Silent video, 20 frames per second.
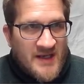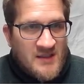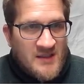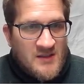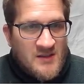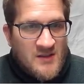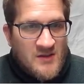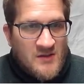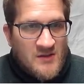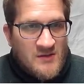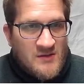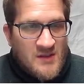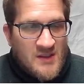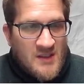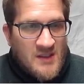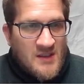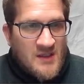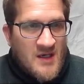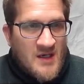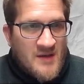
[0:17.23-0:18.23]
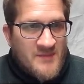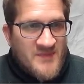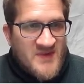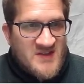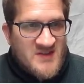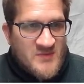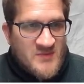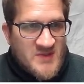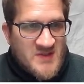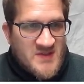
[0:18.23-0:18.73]
ago. Um,
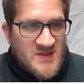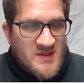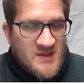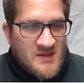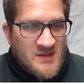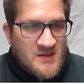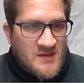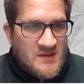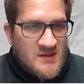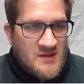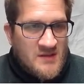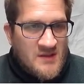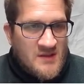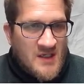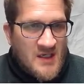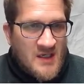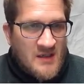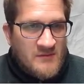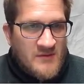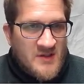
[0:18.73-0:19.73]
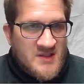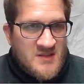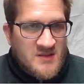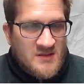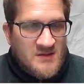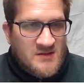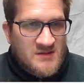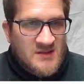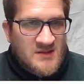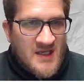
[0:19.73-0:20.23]
this was the uh,
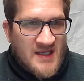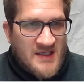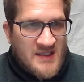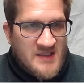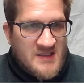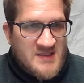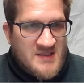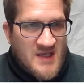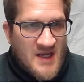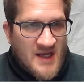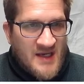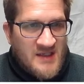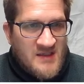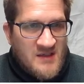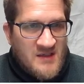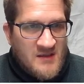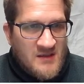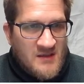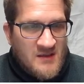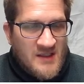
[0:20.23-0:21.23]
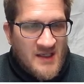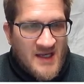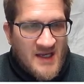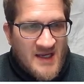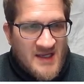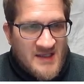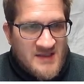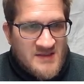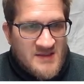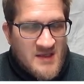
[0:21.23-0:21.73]
original kind of design here and it
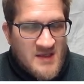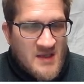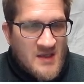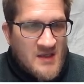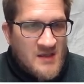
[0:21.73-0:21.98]
has